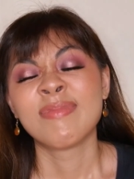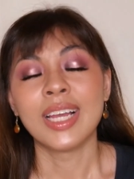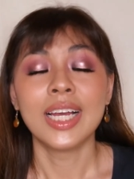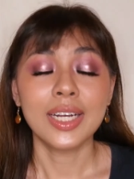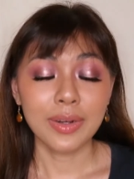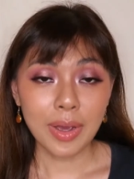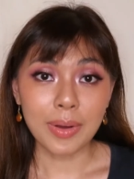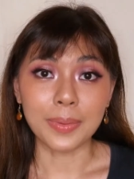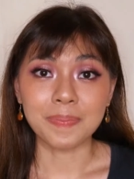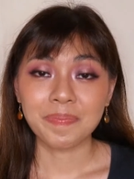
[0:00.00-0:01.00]
I don't
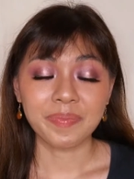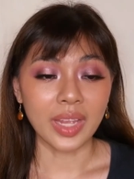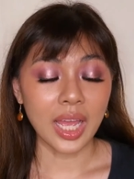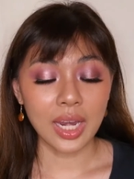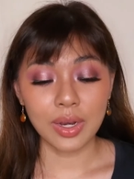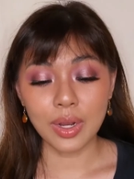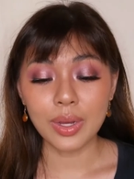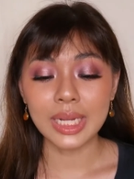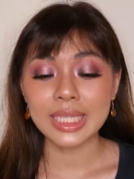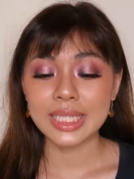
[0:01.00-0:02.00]
know.
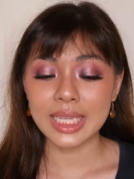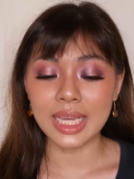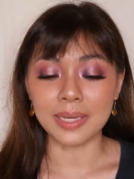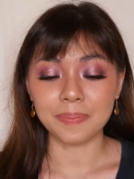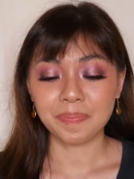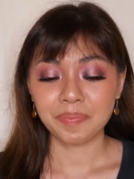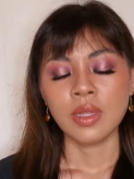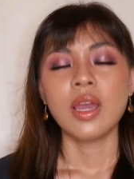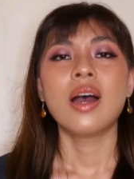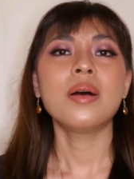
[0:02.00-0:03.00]
Let's see.
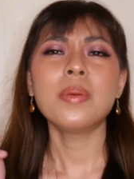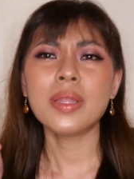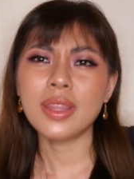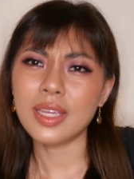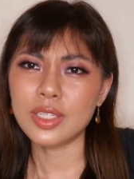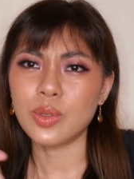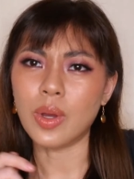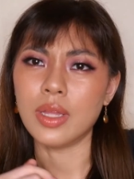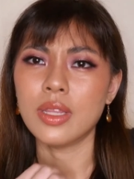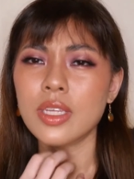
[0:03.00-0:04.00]
How about this
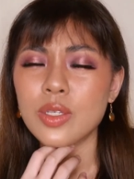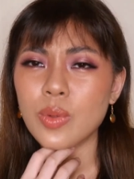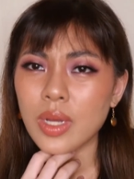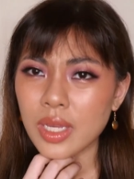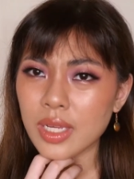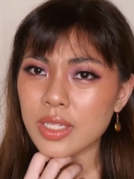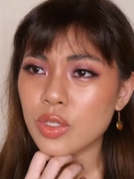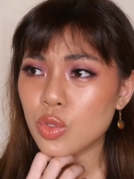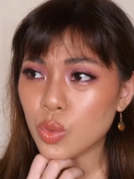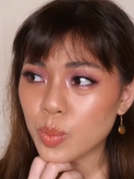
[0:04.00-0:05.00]
one? This one is
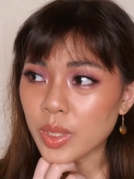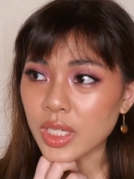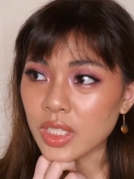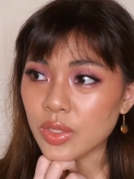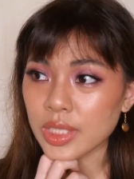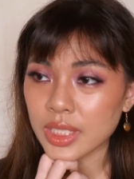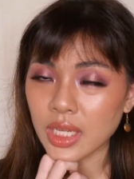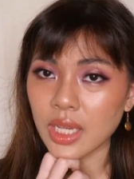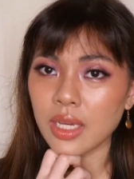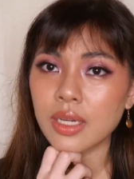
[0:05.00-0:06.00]
super
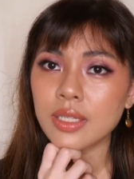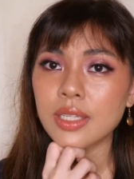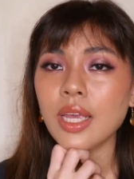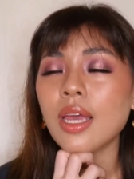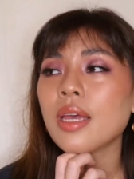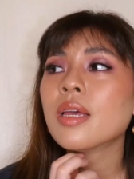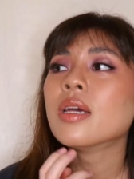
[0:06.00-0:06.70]
interesting kasi,